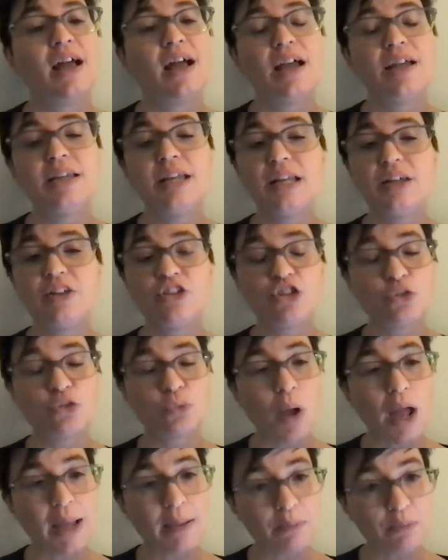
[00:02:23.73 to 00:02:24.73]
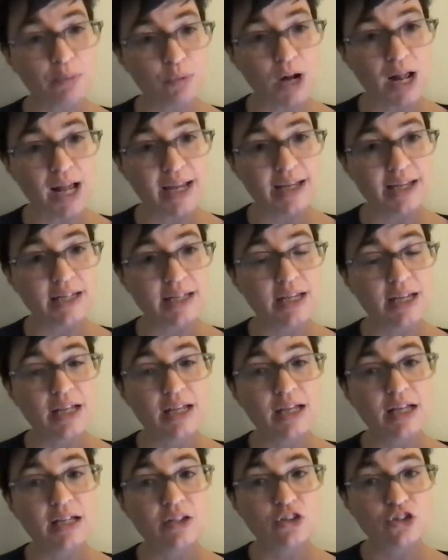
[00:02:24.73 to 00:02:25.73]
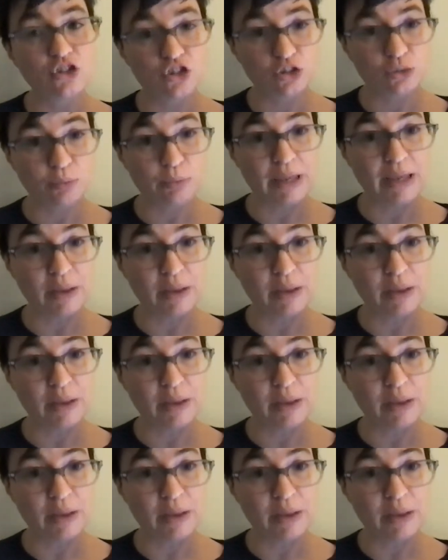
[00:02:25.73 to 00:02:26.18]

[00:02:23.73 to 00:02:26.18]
I need to swipe right to